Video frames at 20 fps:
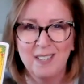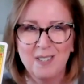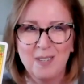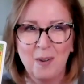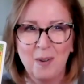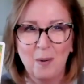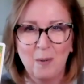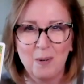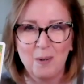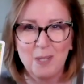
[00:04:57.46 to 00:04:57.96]
is
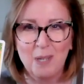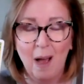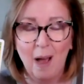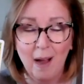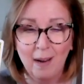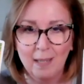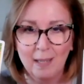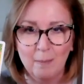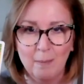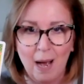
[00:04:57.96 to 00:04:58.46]
who we're
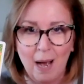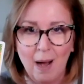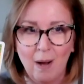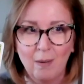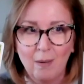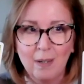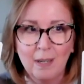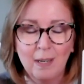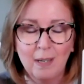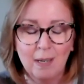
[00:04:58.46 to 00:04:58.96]
talking
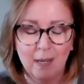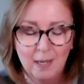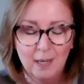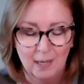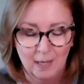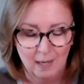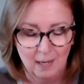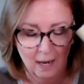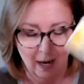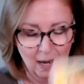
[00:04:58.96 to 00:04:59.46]
about
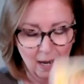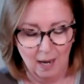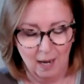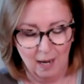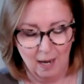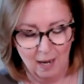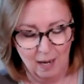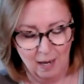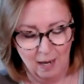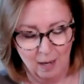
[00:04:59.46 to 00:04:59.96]

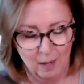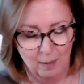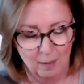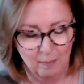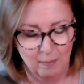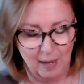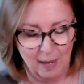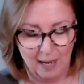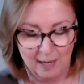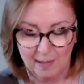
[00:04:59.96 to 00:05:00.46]

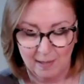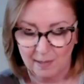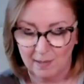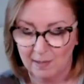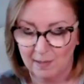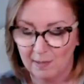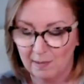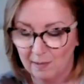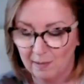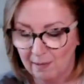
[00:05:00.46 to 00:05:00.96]
um,
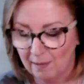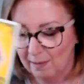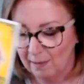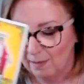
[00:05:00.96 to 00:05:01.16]
as